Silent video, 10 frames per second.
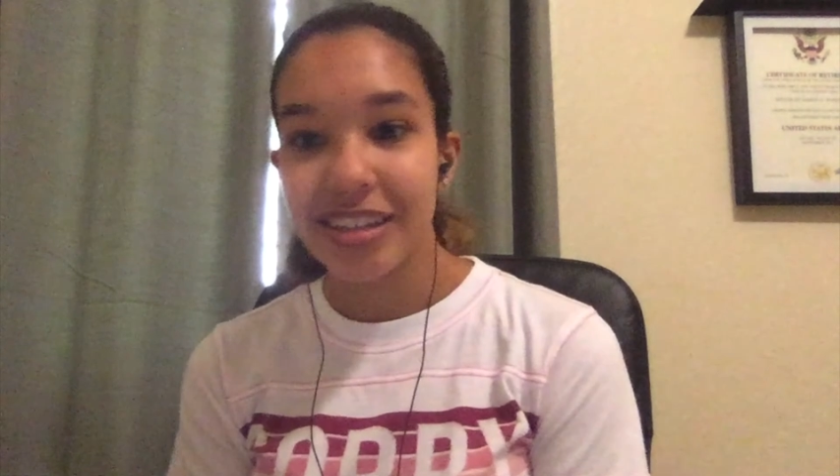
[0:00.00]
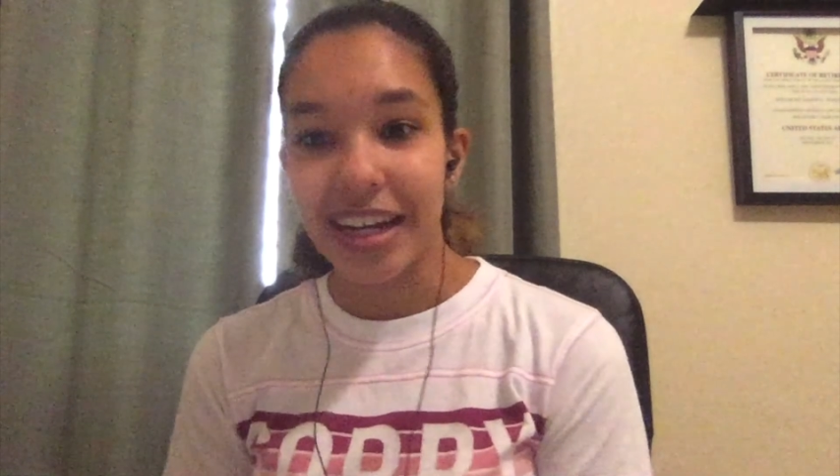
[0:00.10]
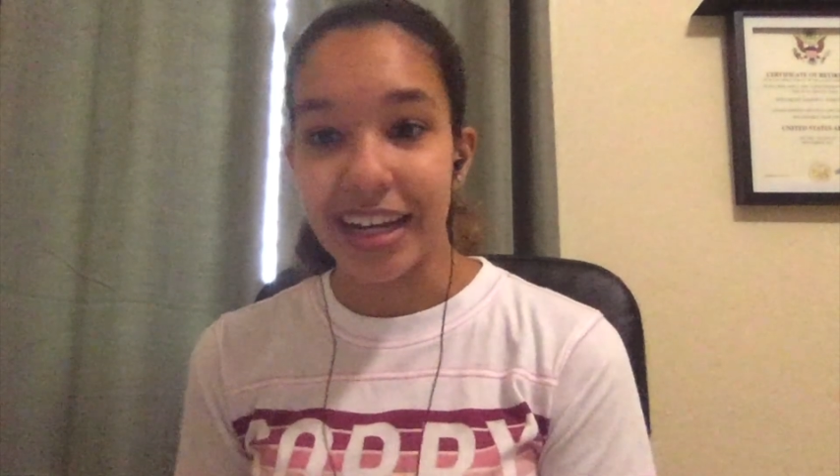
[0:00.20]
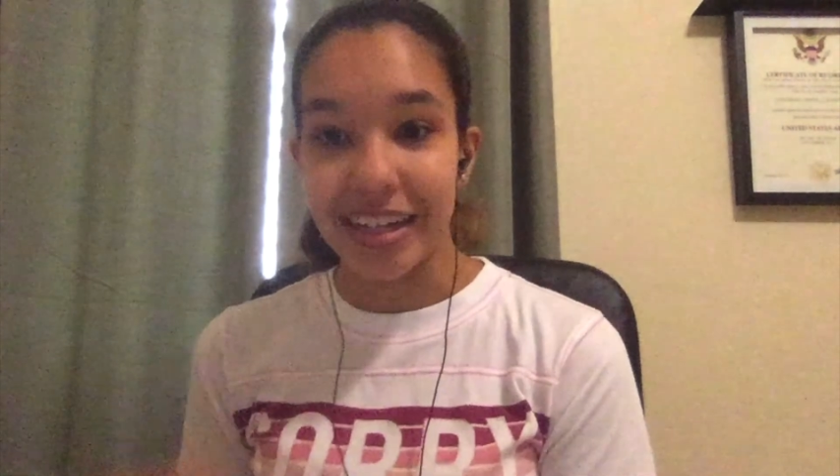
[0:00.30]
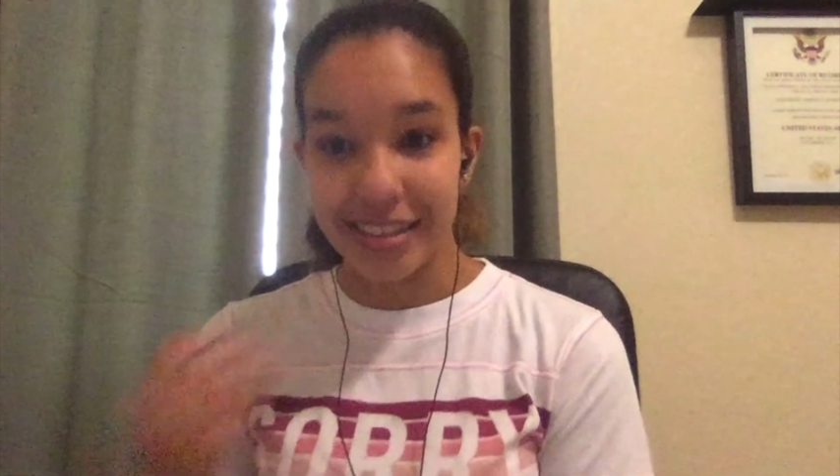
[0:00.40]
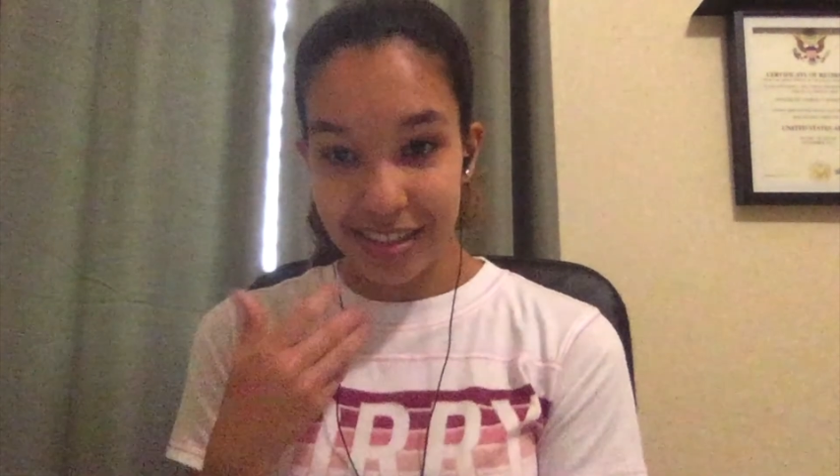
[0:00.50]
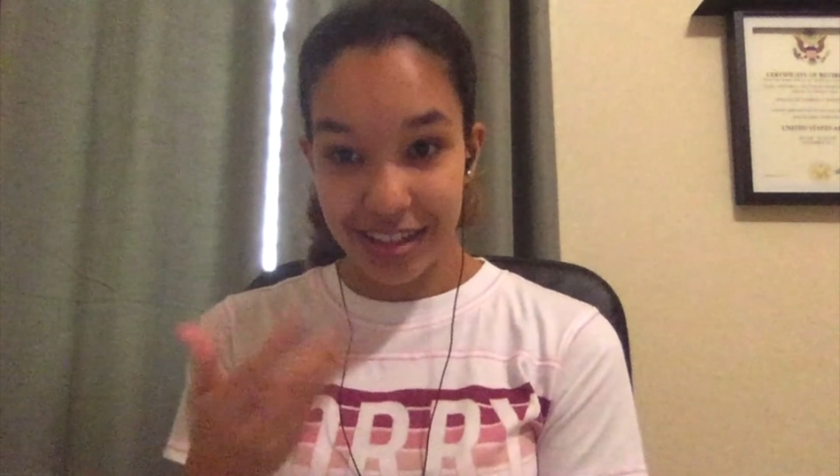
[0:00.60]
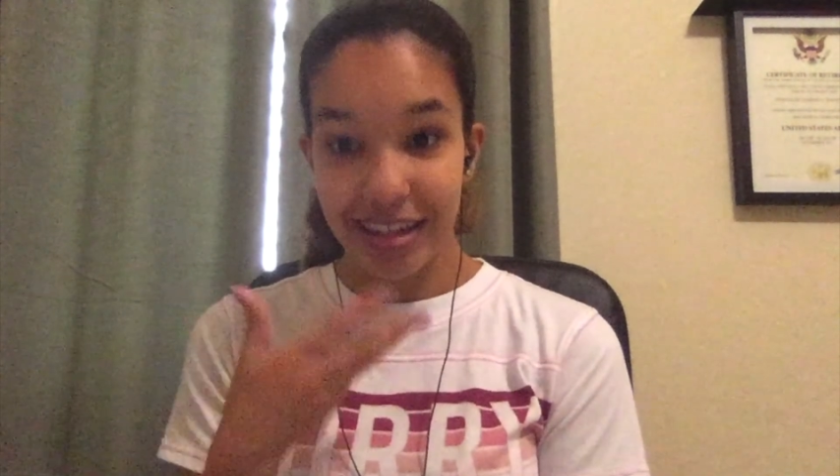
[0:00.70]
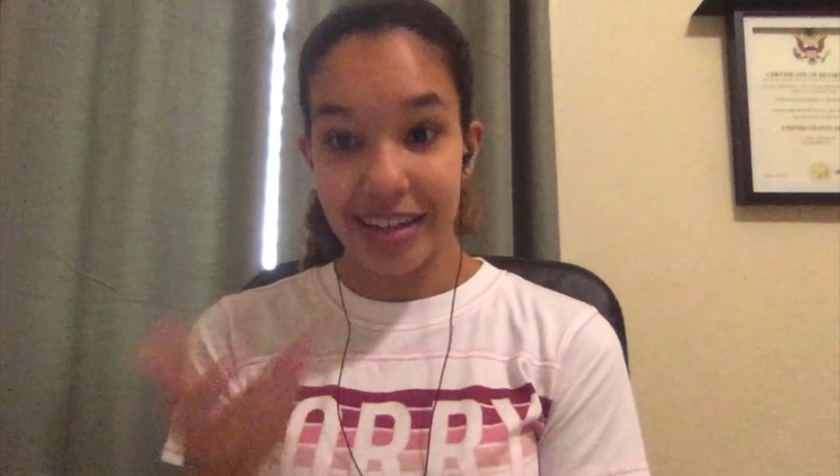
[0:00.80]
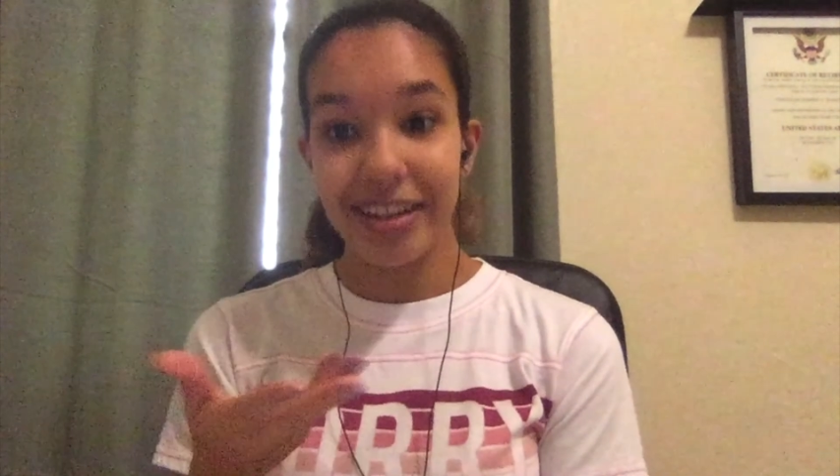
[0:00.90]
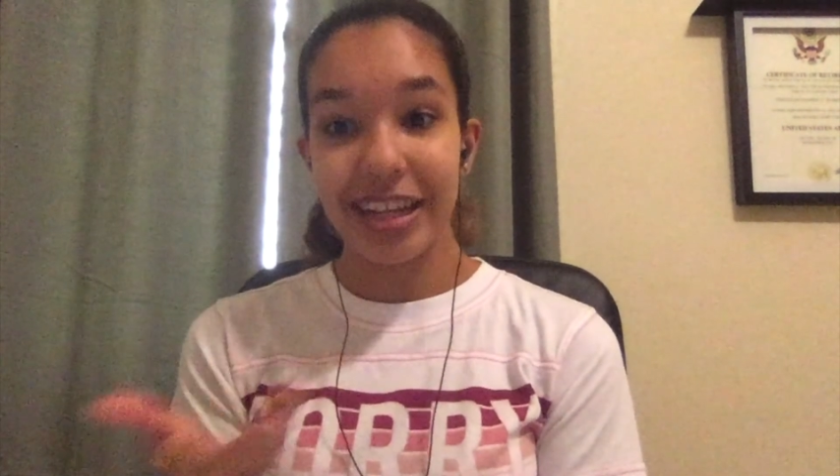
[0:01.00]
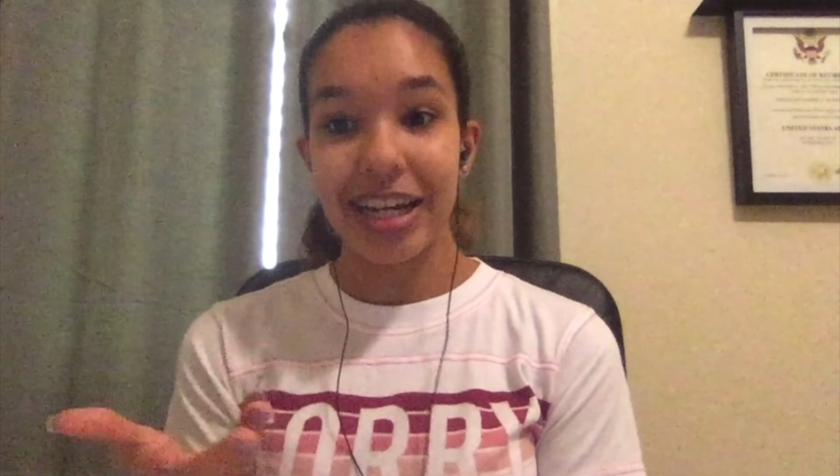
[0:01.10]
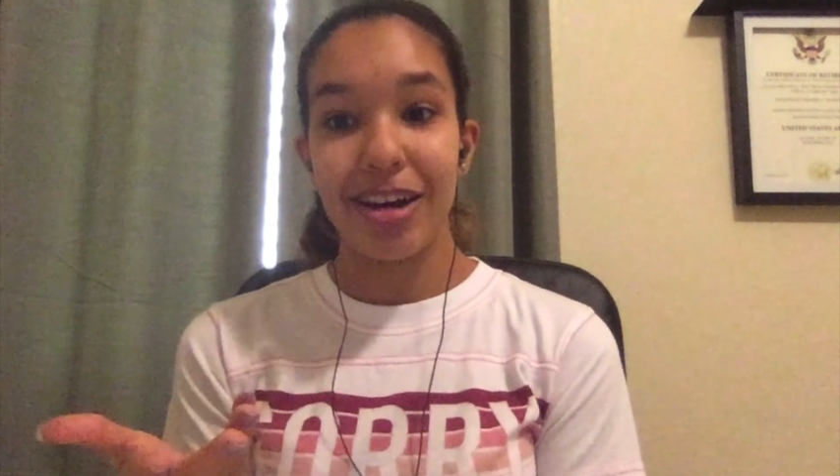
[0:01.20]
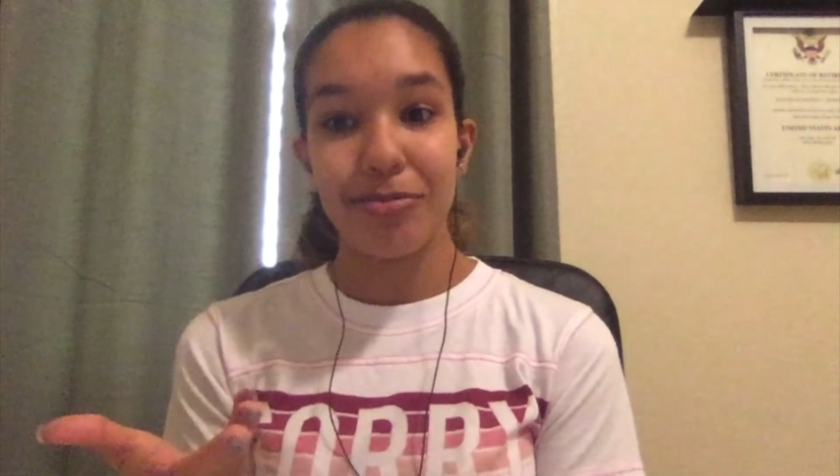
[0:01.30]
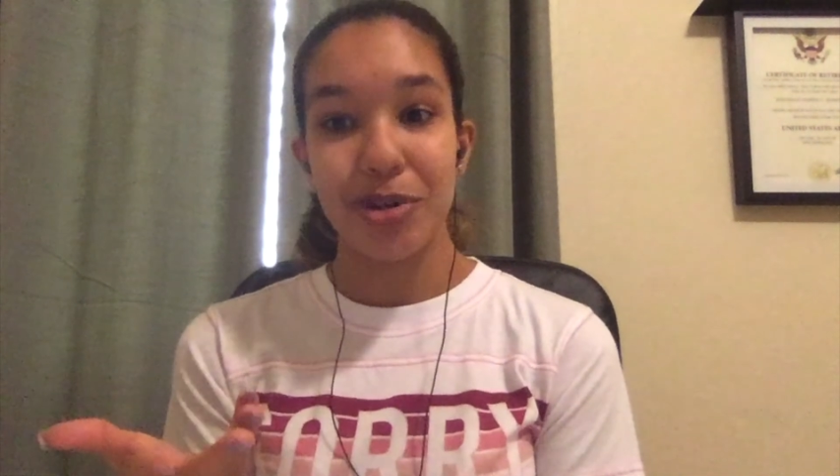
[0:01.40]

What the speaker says: And kind of like how I'm